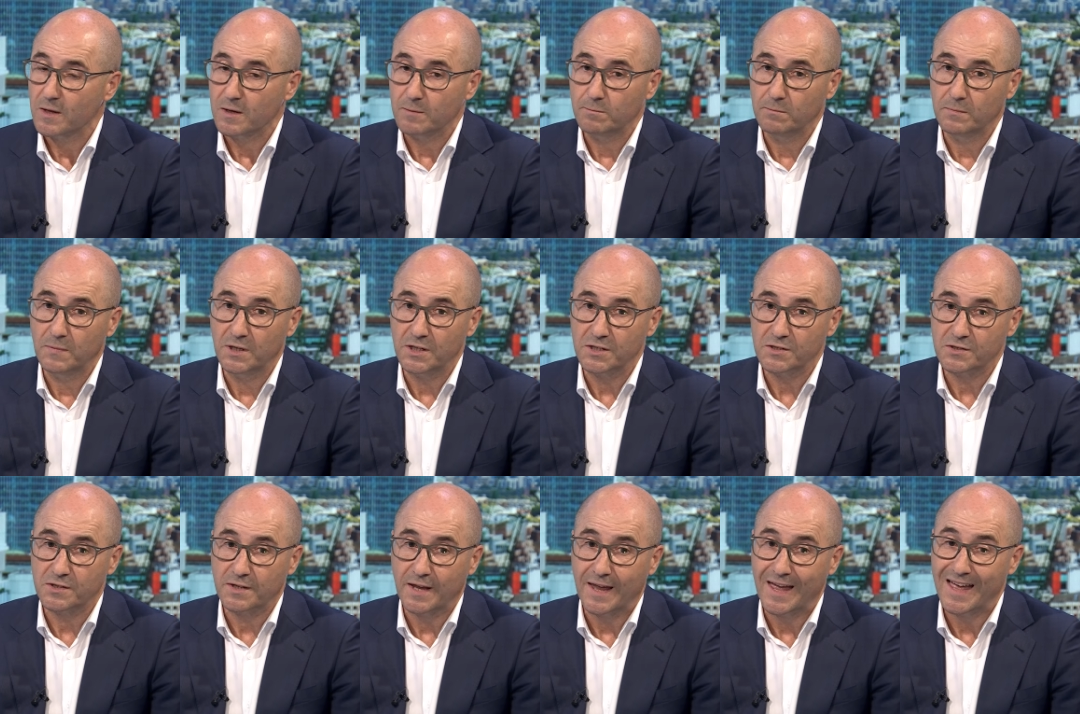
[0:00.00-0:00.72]

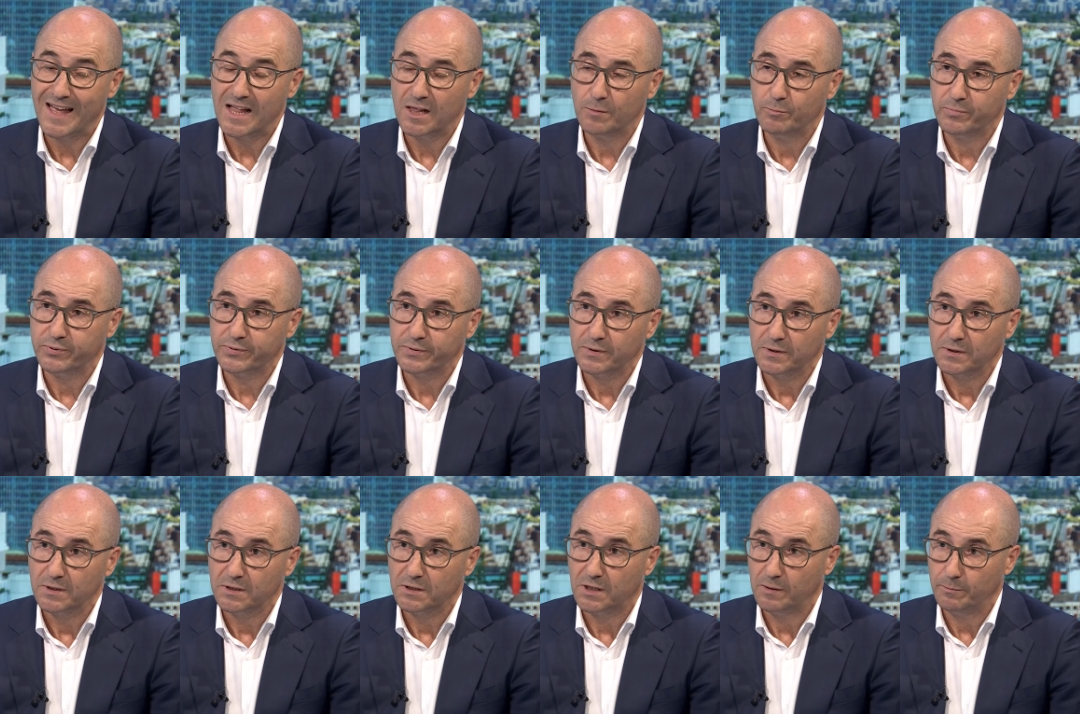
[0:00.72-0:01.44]
must help
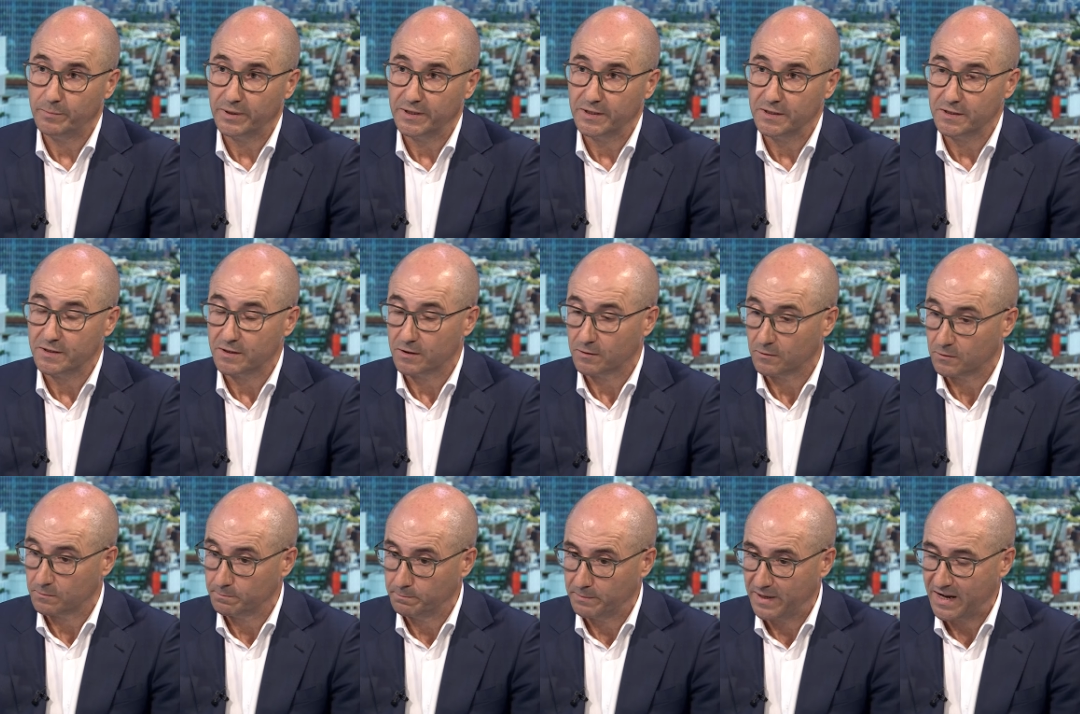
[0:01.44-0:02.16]
companies,
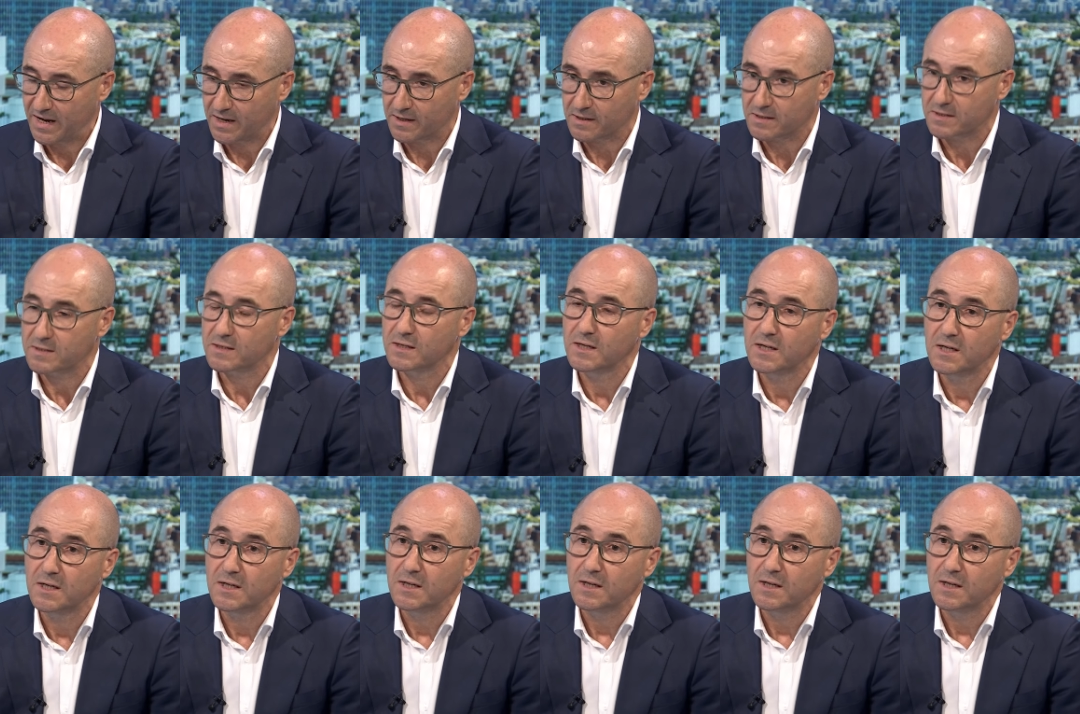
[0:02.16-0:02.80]
banks,